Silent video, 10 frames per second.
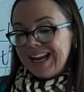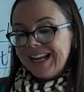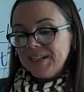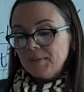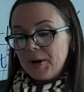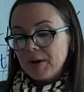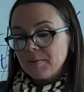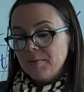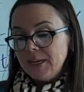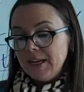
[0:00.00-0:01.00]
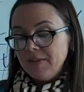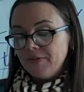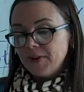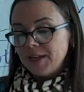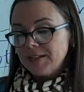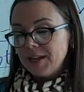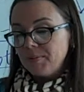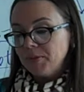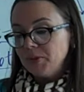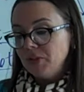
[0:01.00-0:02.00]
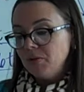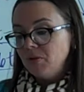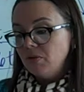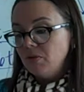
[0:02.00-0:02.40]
And in part B, for example 2,